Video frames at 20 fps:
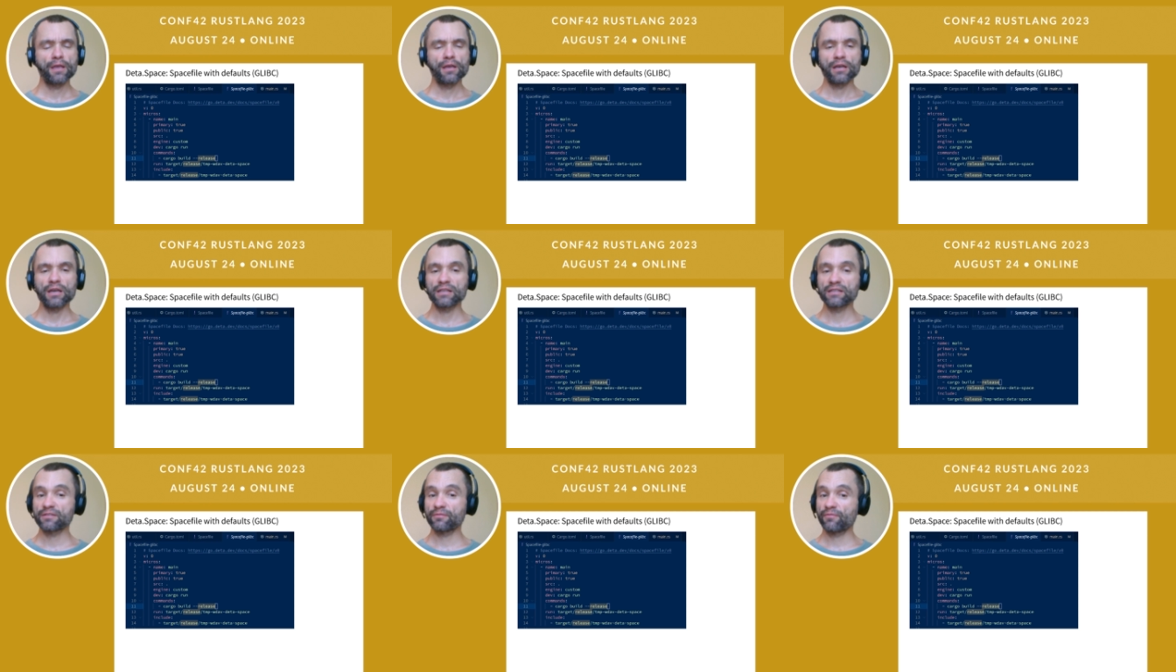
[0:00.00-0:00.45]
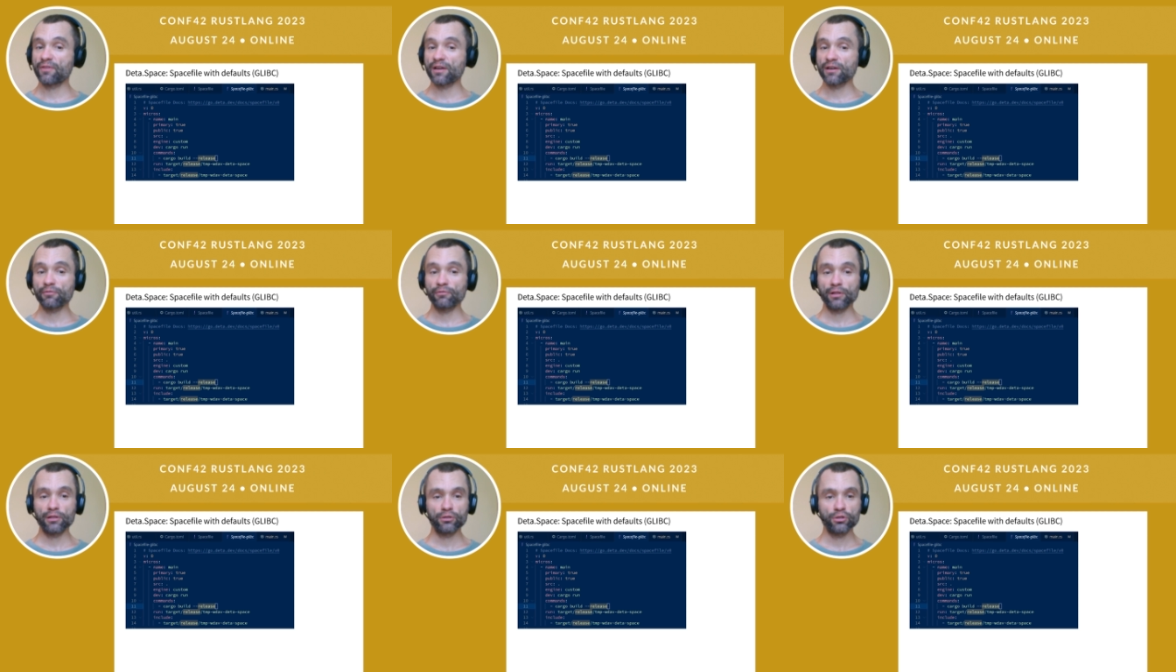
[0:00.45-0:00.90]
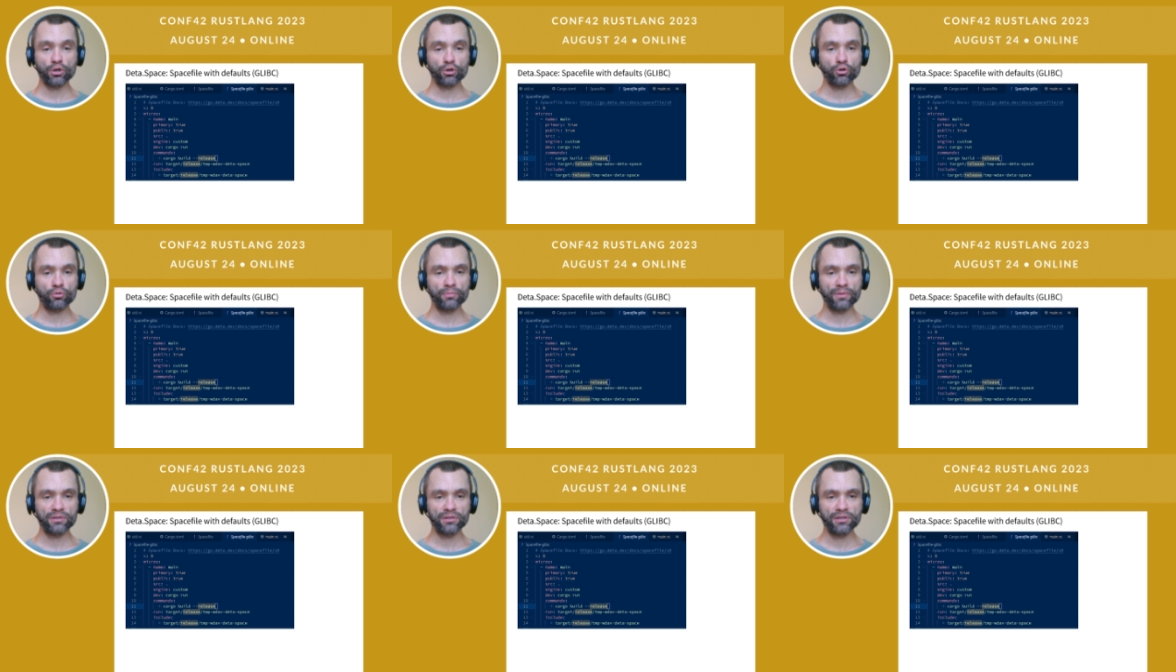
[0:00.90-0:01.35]
It's very well
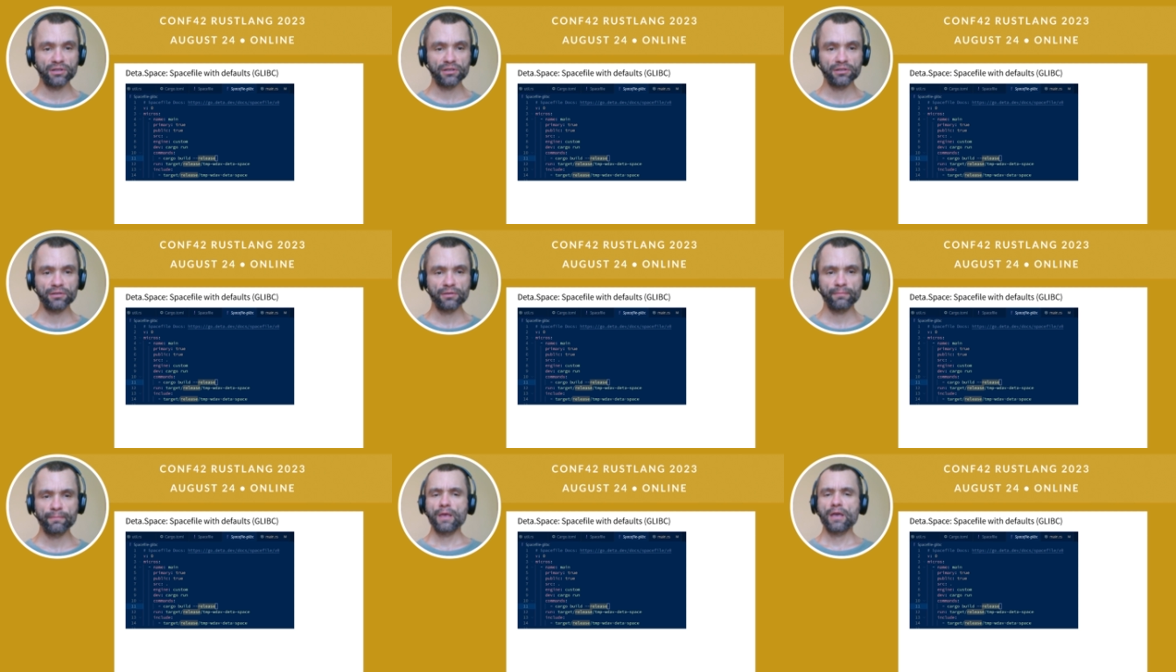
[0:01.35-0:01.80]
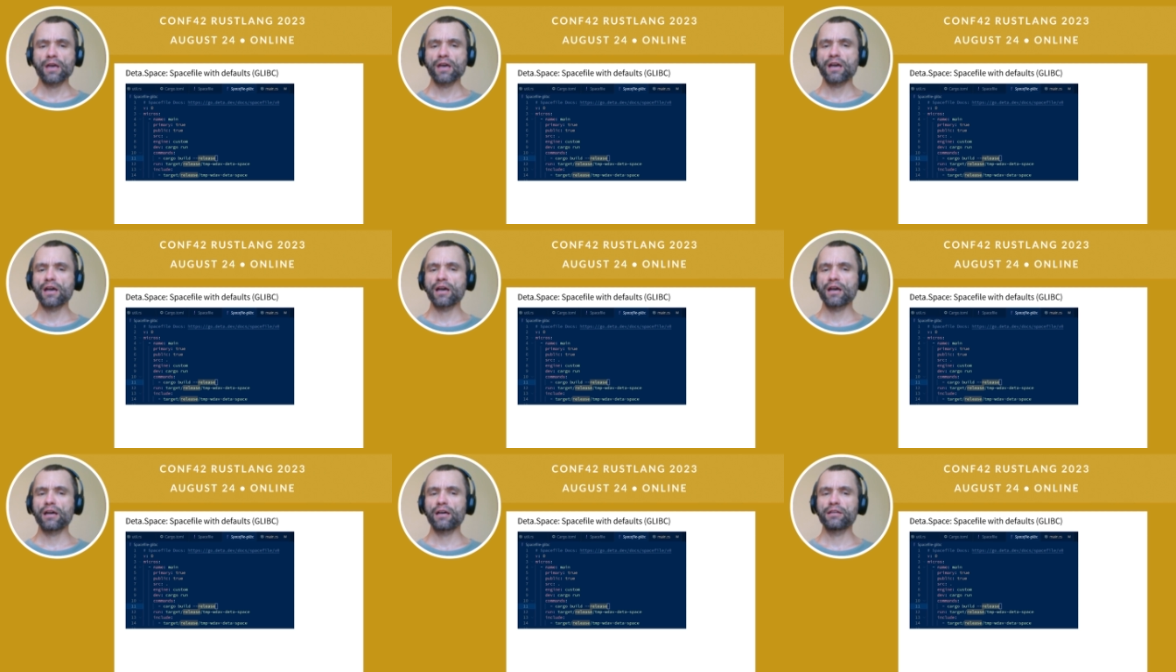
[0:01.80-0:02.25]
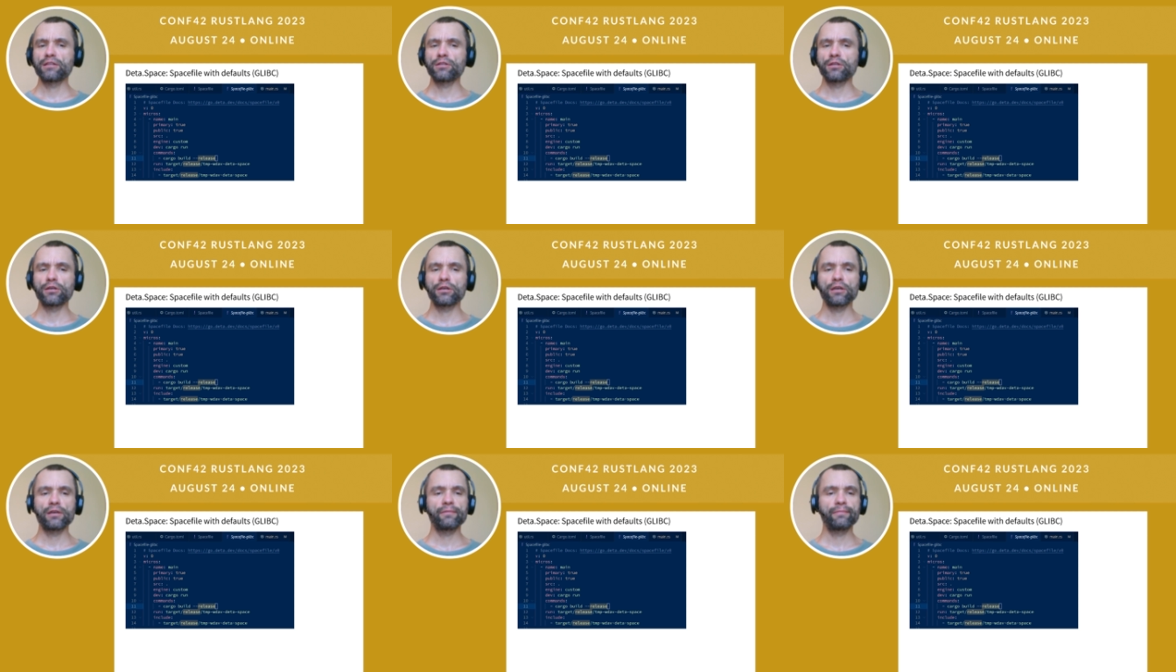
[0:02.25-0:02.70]
documented, and
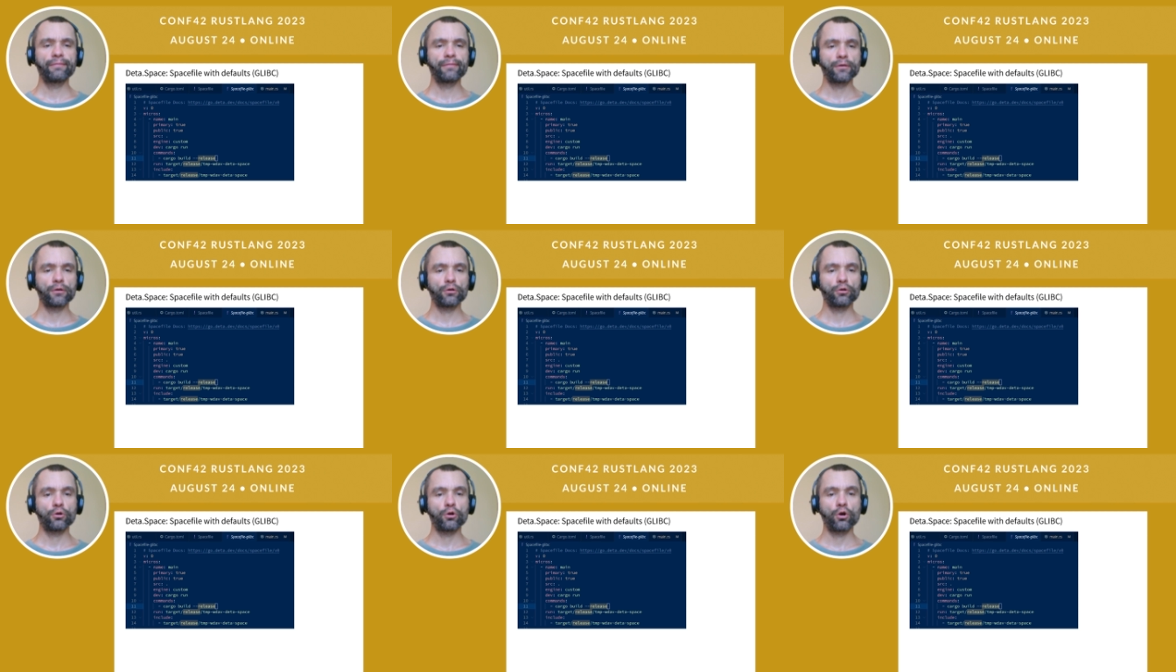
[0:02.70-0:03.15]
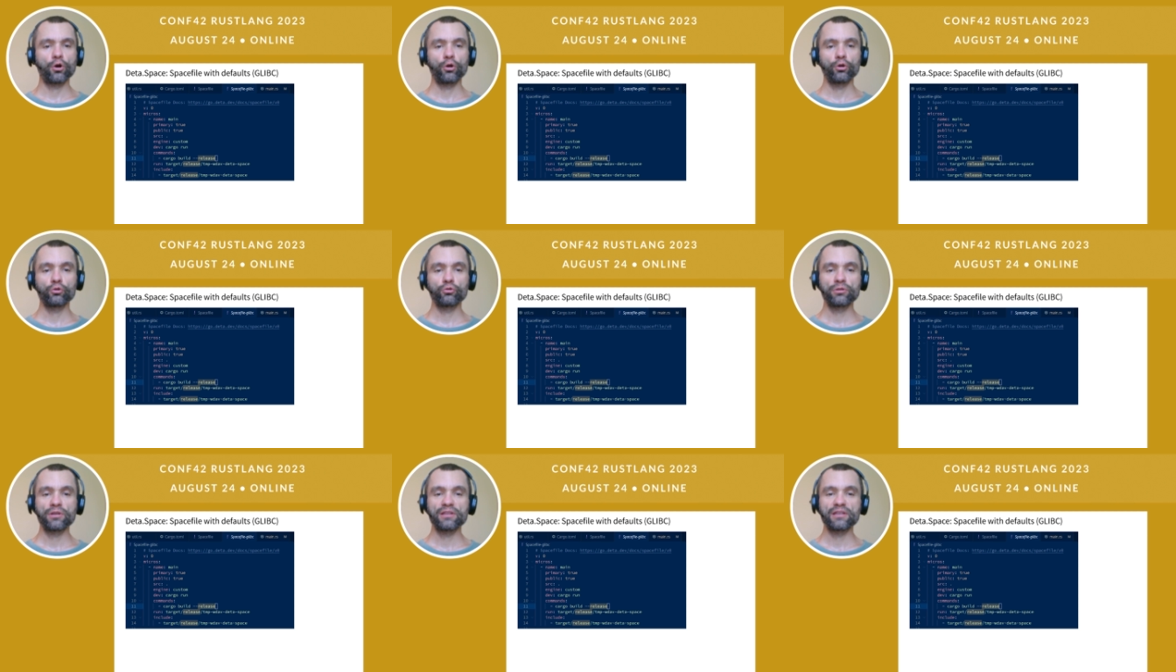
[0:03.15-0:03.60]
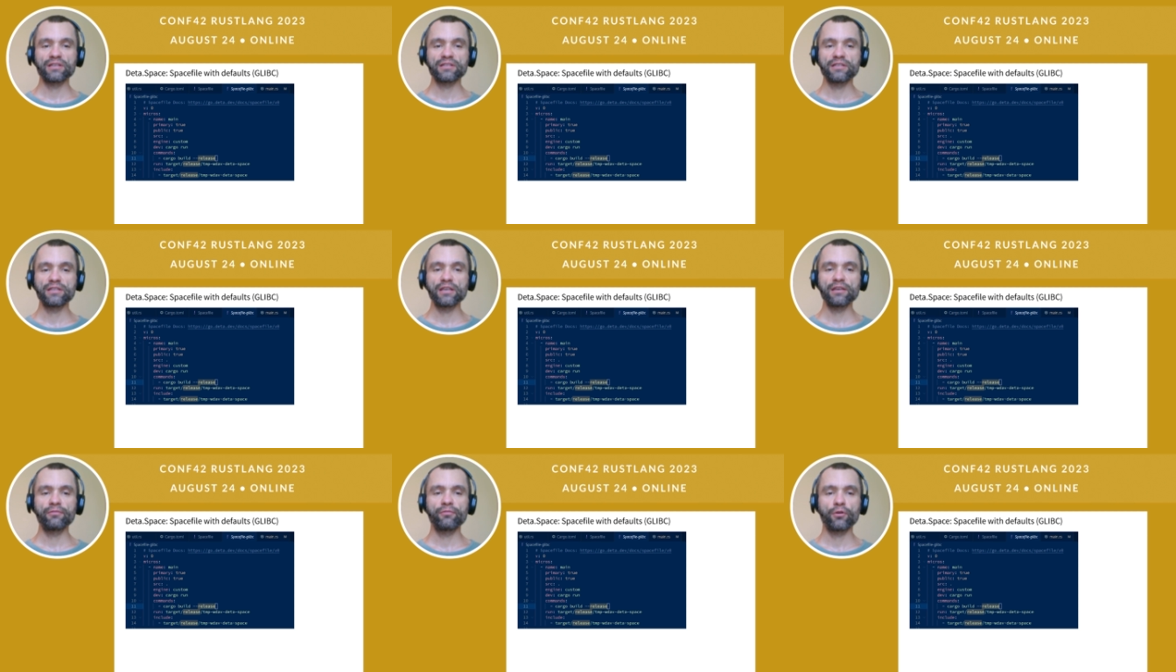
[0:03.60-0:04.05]
uh, if all you need is
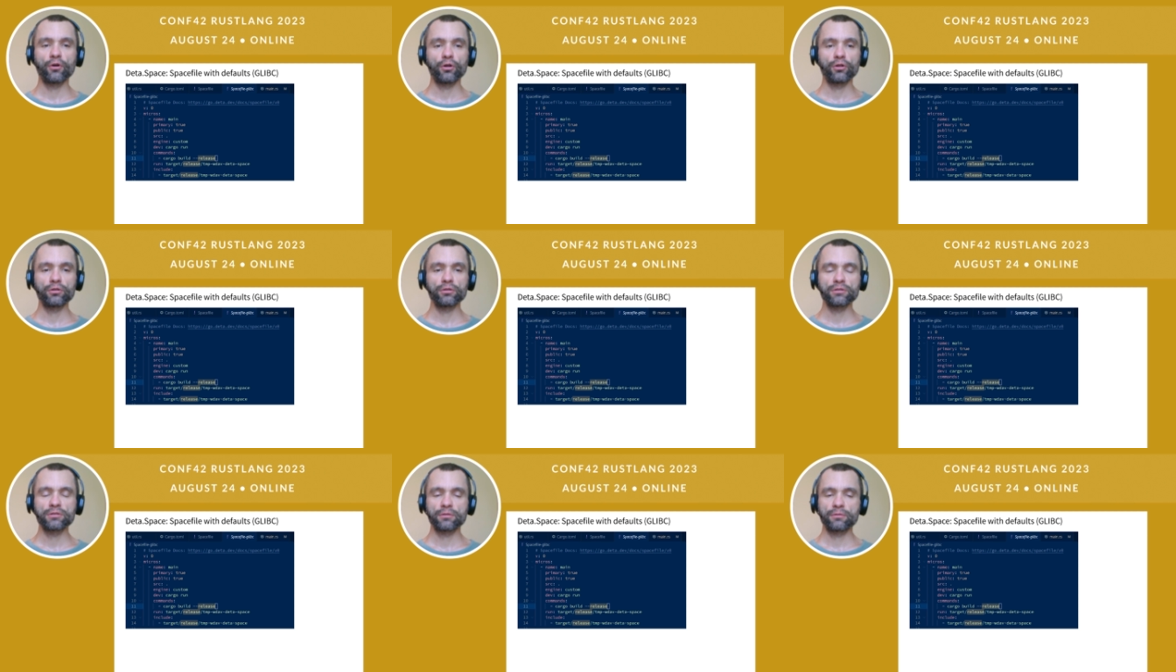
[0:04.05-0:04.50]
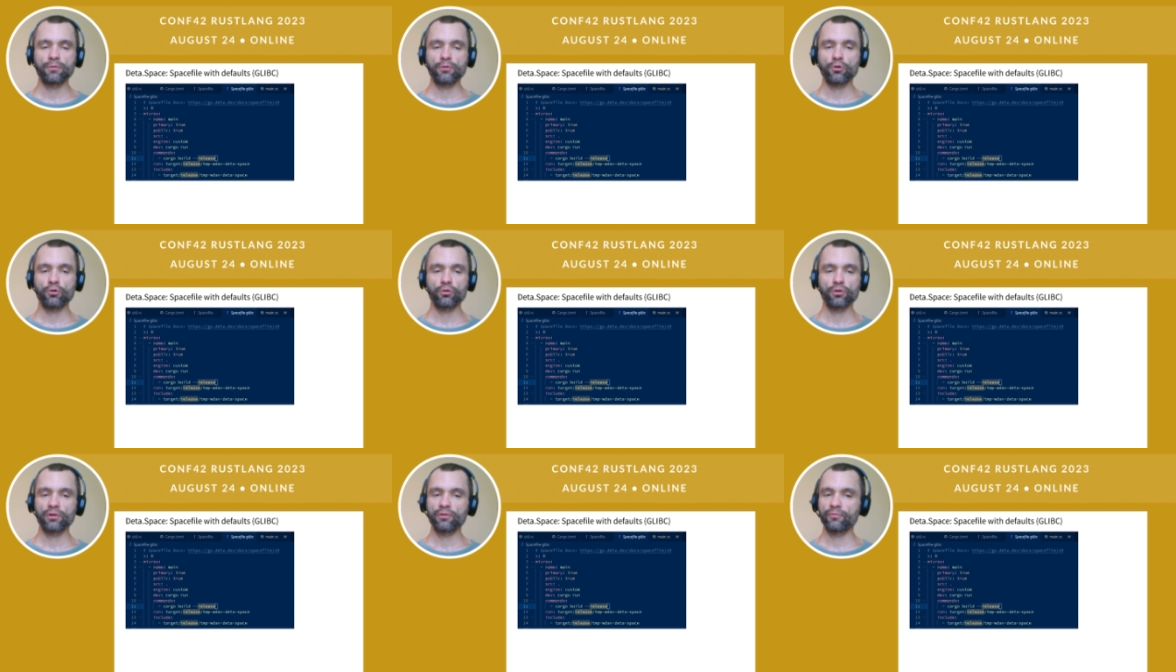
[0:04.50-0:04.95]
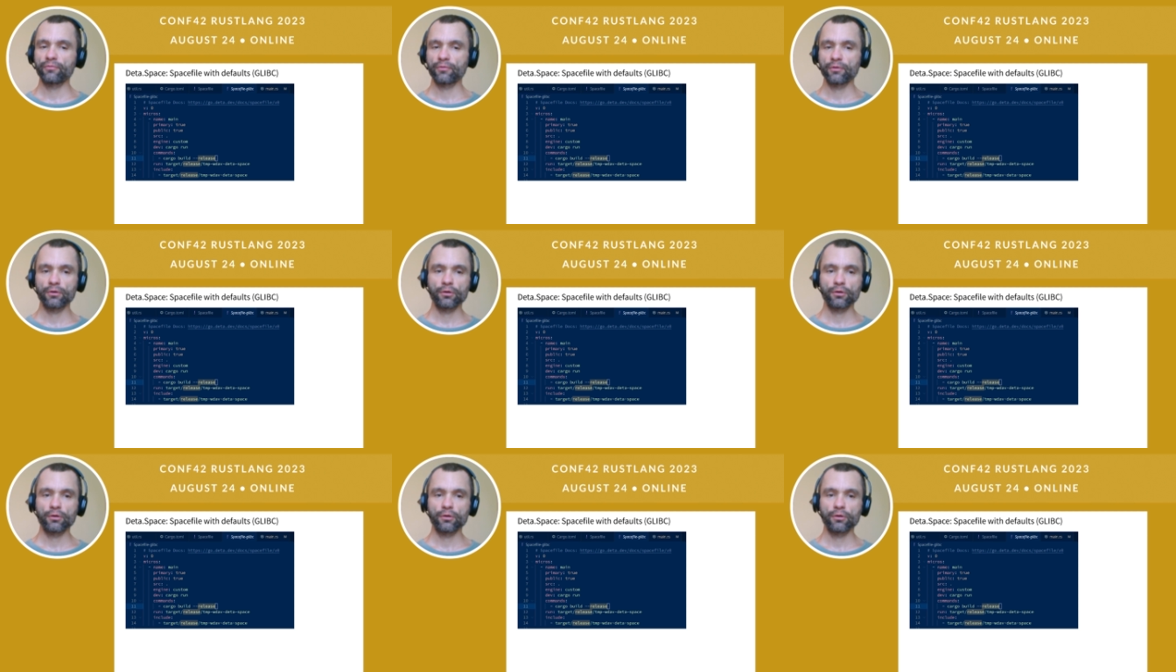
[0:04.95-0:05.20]
defaults, or if